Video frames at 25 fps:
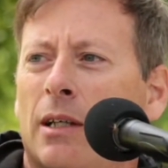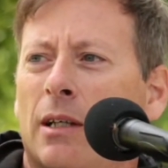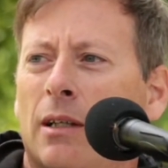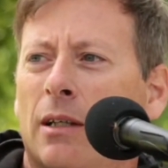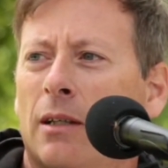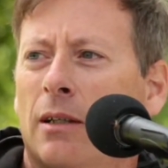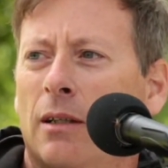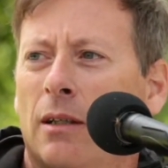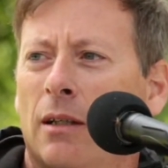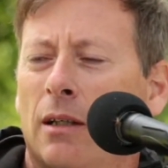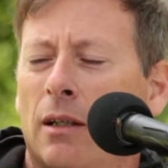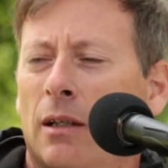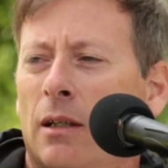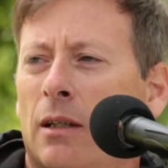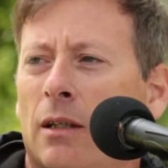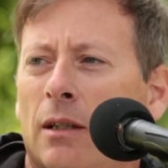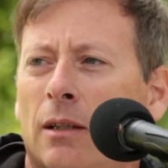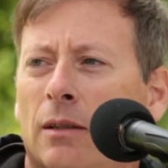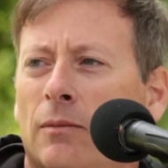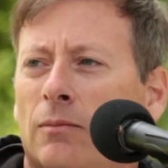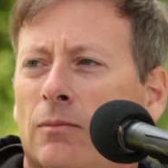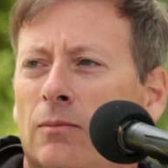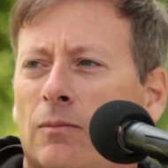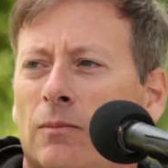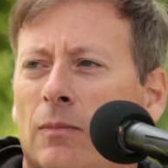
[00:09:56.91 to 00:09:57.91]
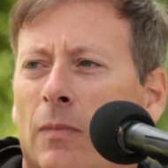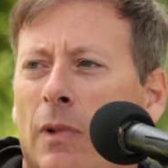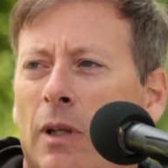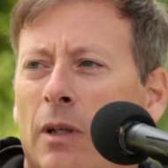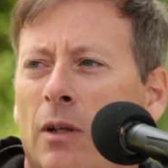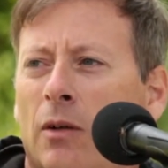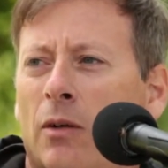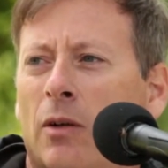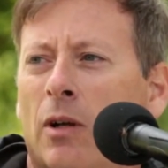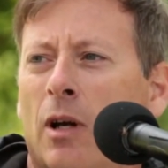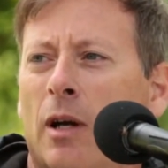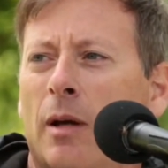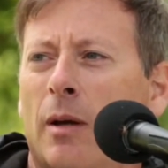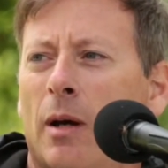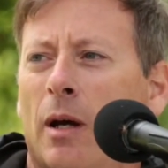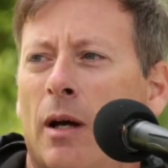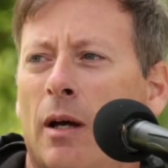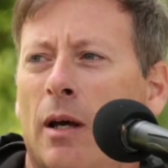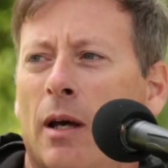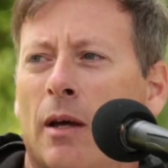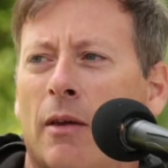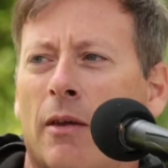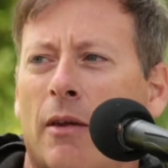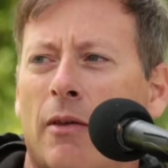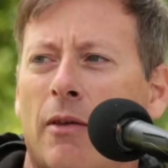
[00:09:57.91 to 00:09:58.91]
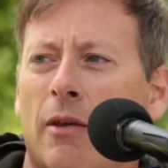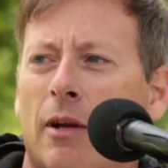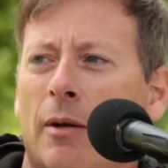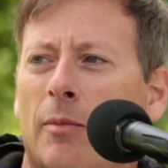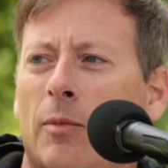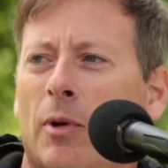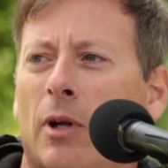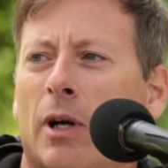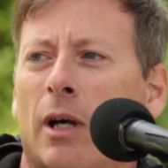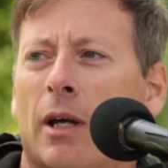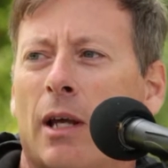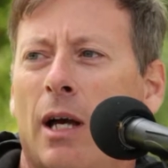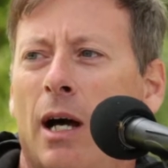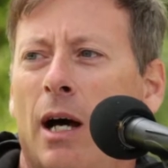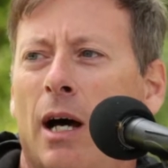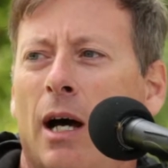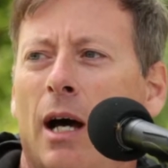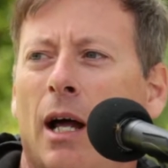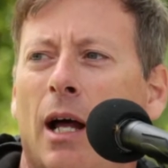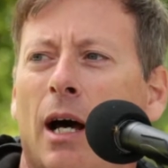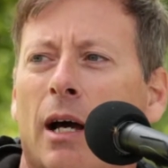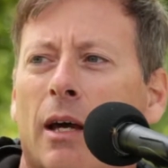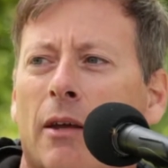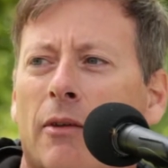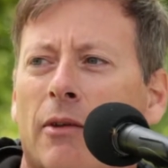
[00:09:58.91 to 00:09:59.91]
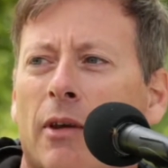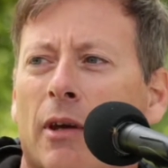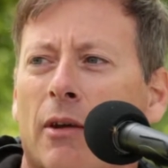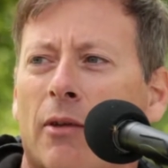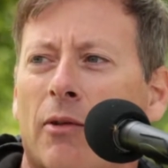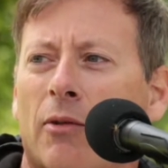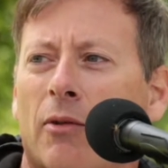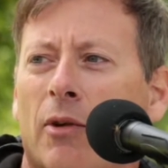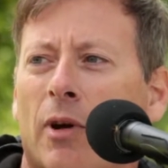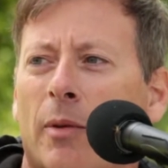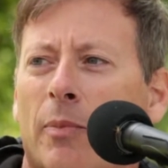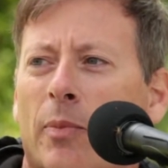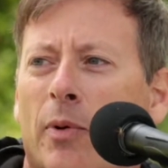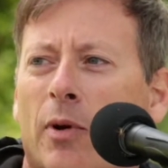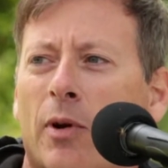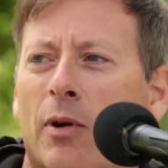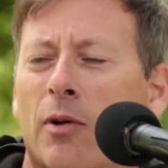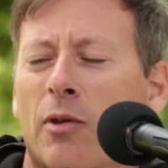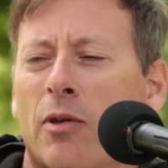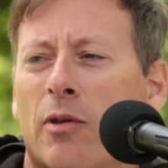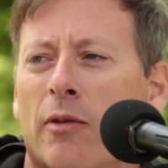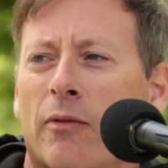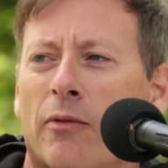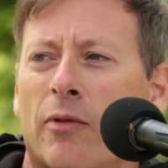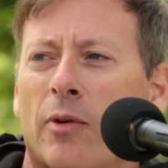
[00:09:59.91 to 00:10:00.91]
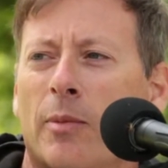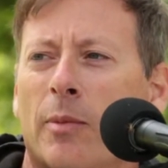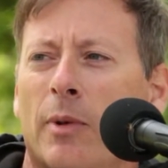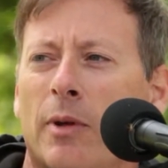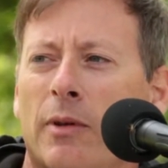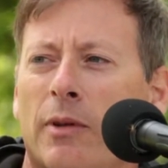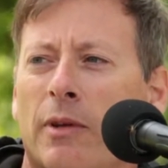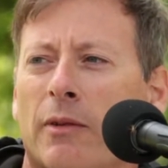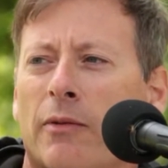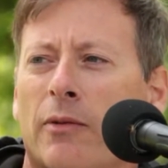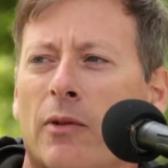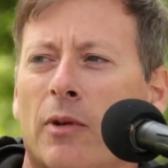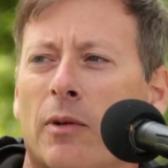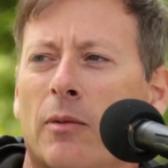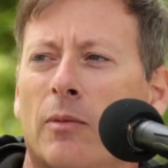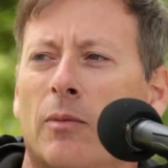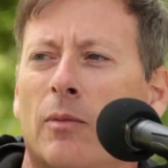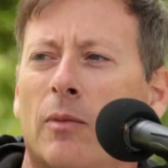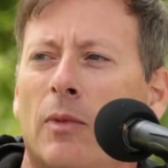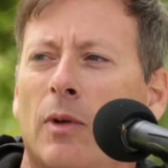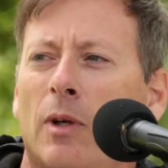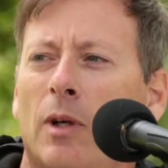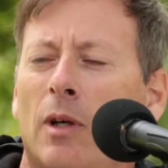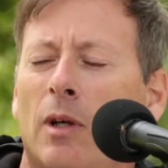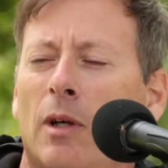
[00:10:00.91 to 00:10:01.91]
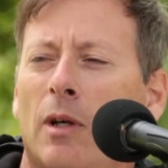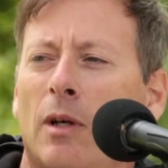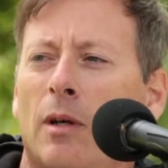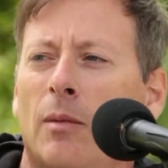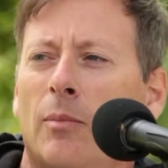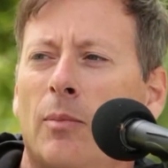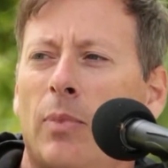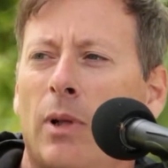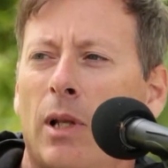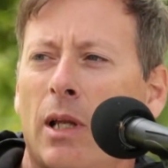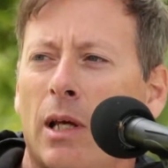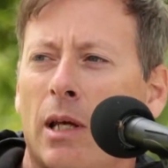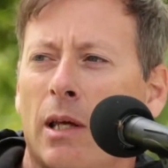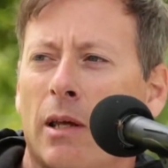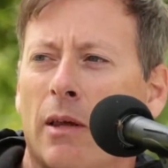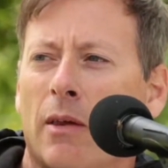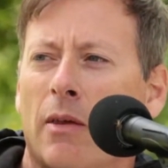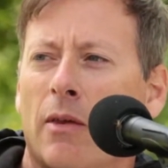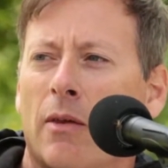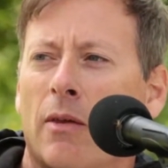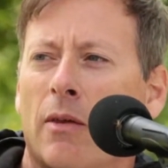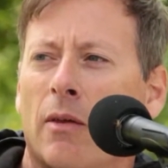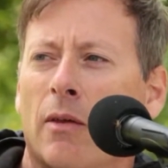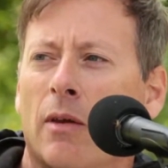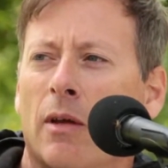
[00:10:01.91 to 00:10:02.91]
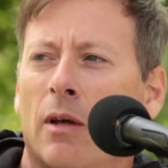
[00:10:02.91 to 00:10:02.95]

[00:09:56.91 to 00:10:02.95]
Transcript: You know, and I, as I said, I'm not an architect, so I approach it from a different place,